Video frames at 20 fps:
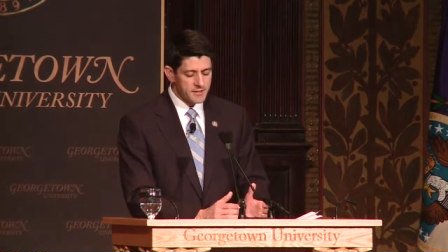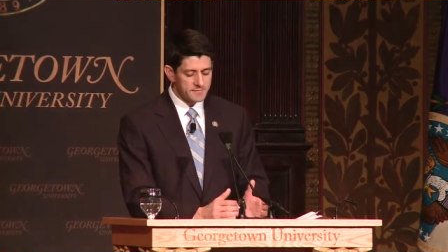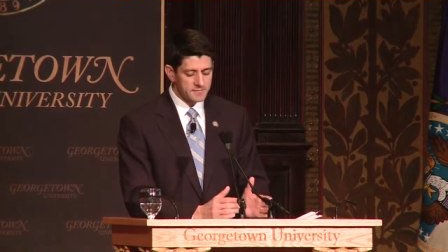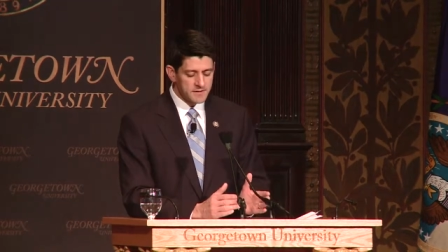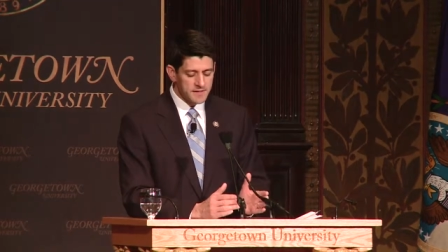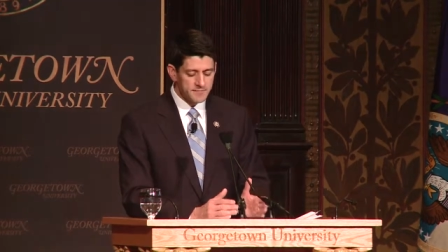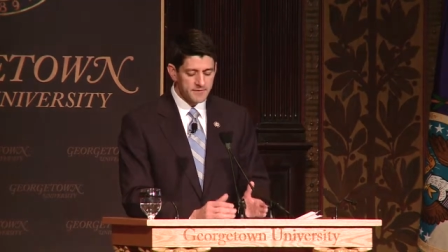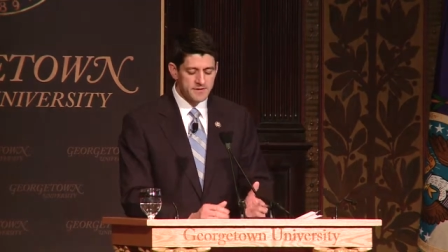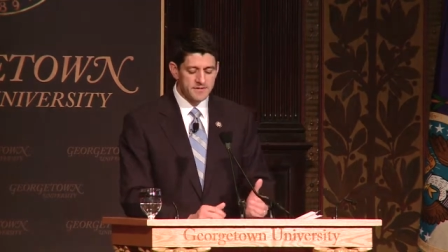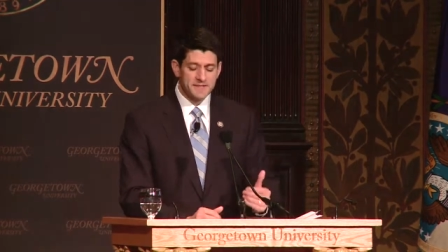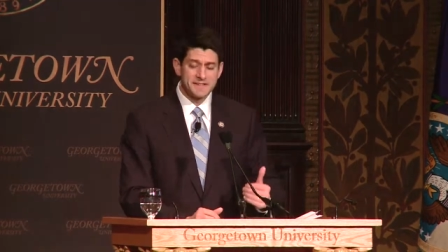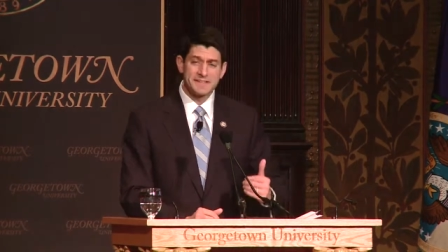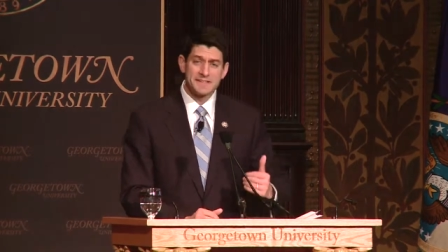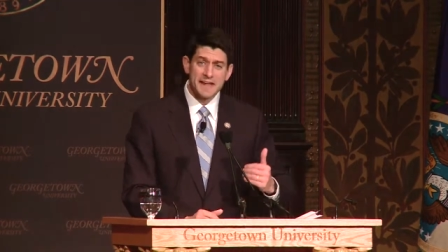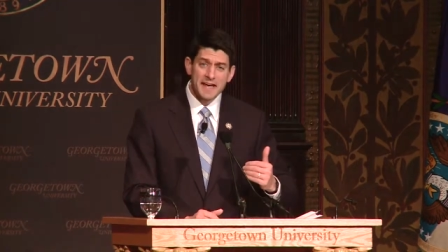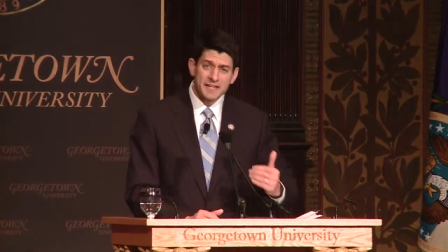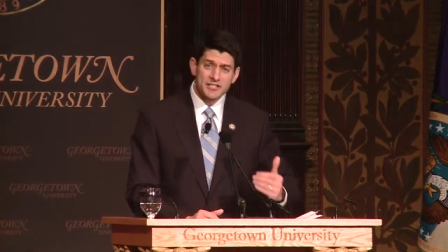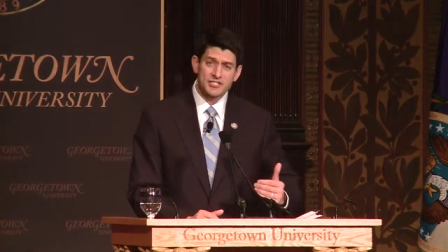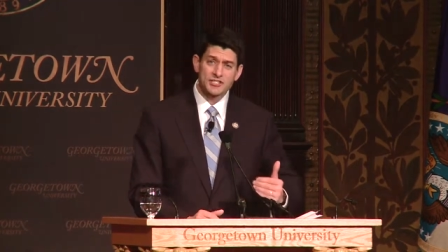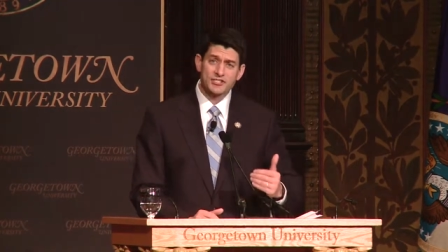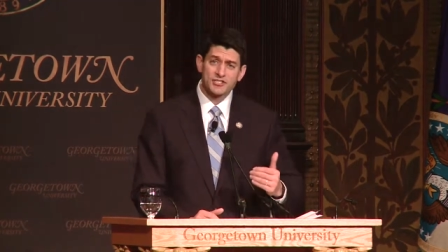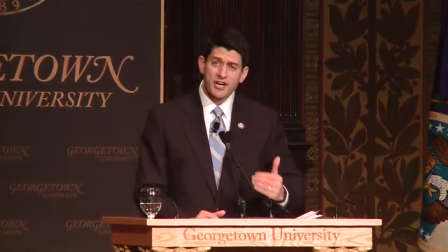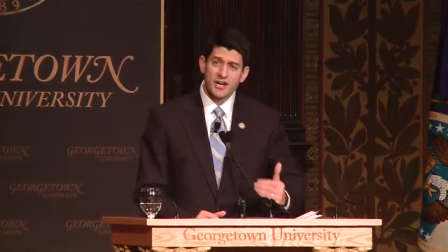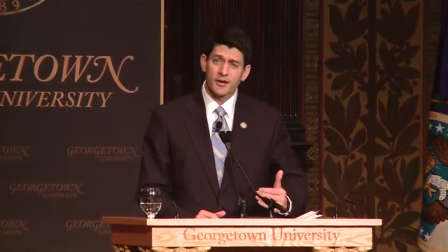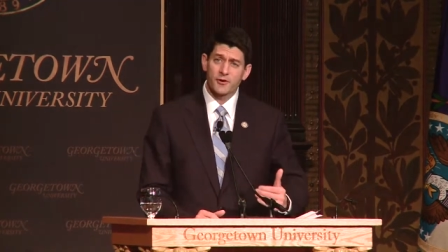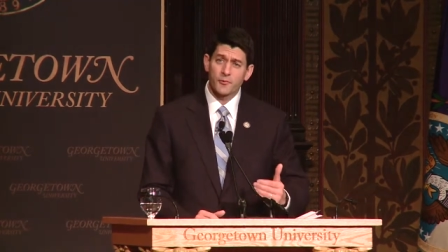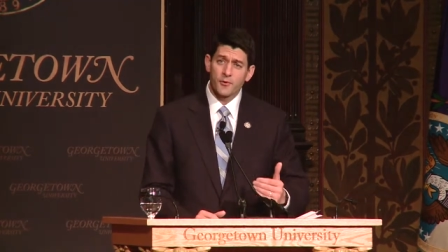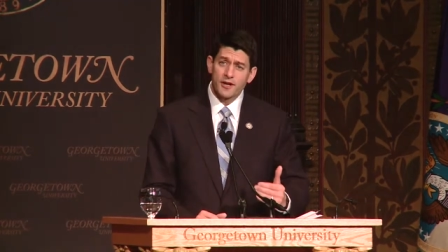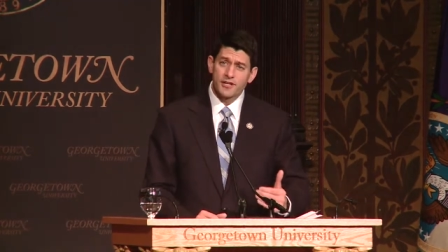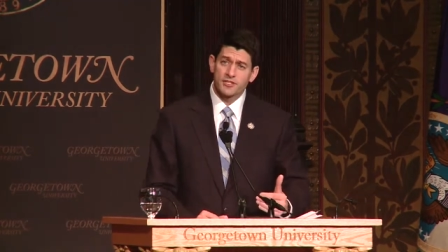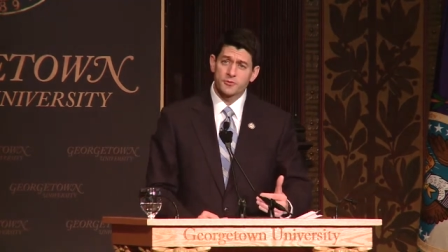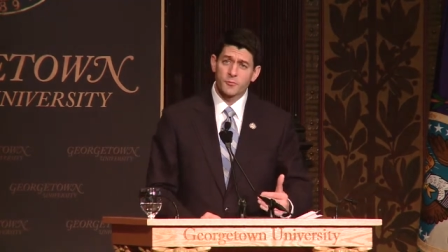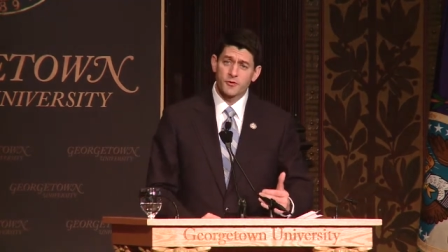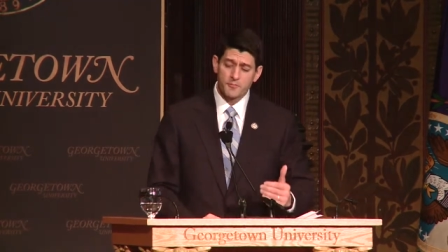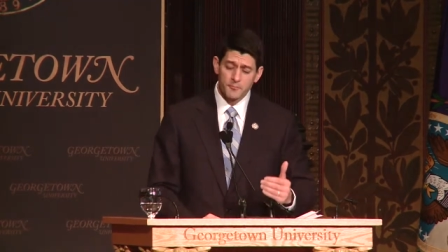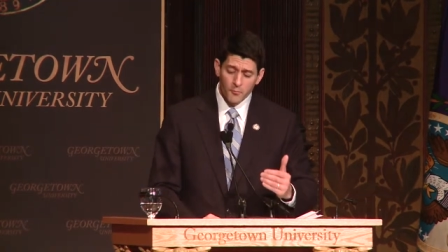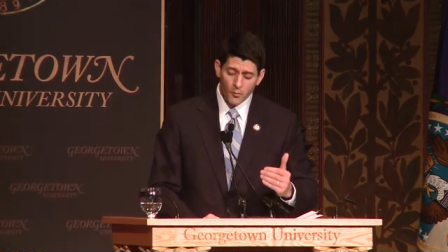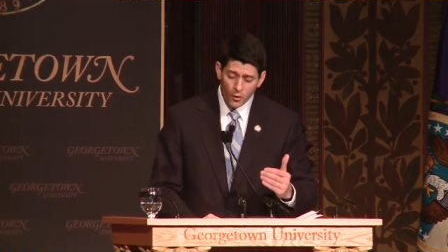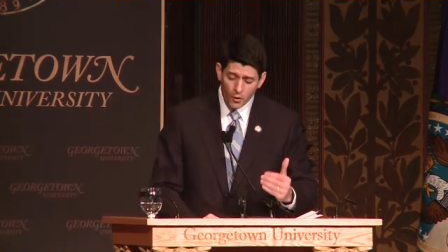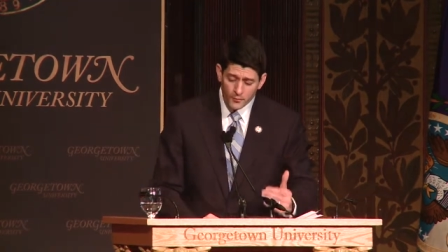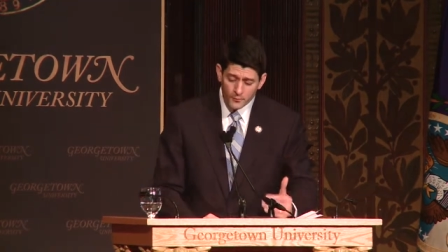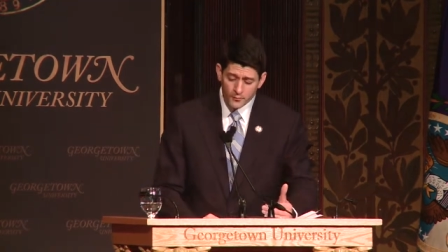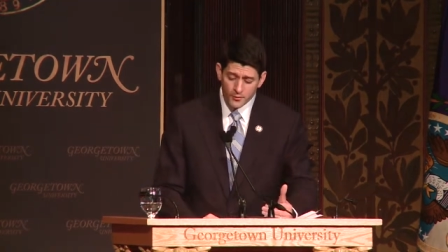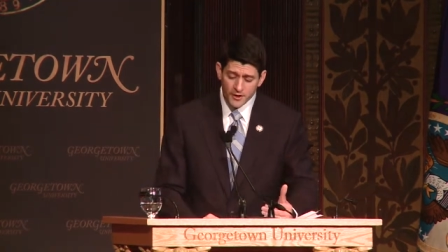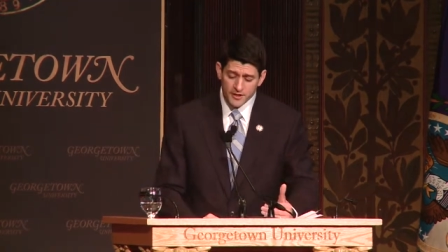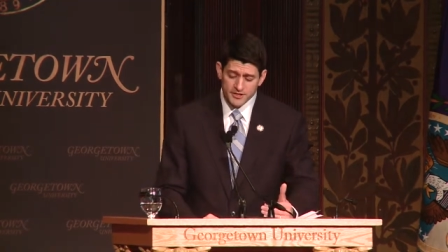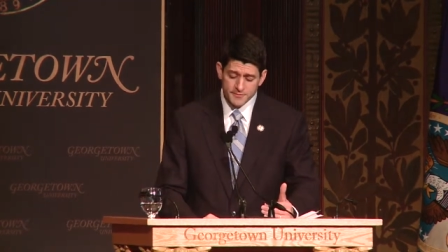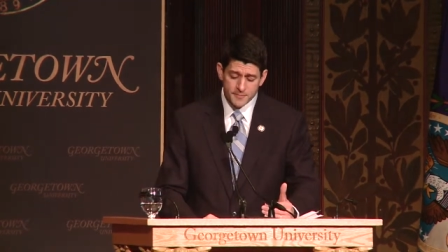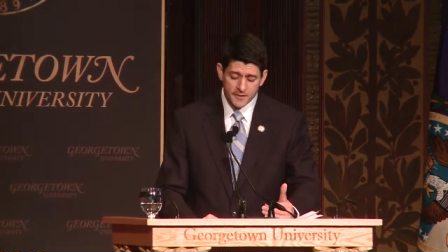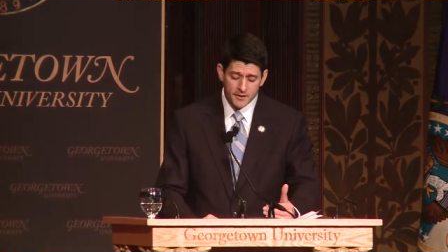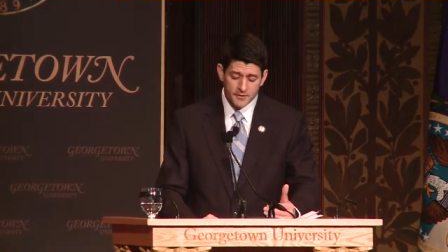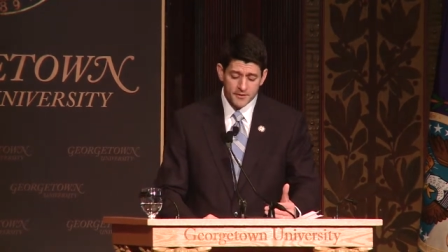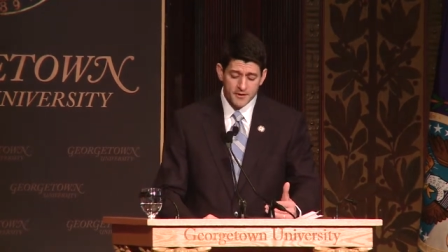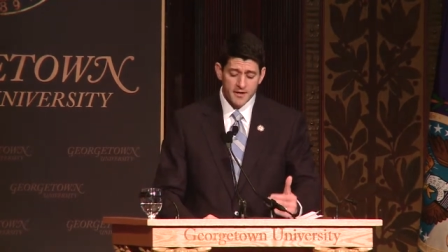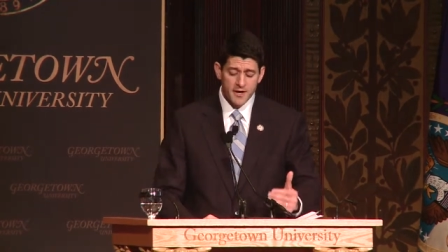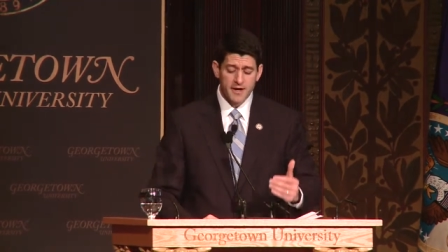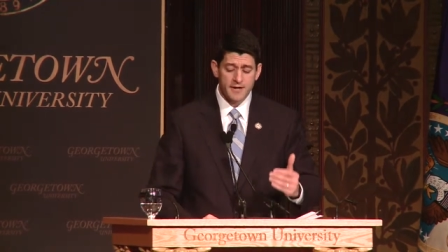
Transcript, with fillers: of leaving the next generation with more prosperity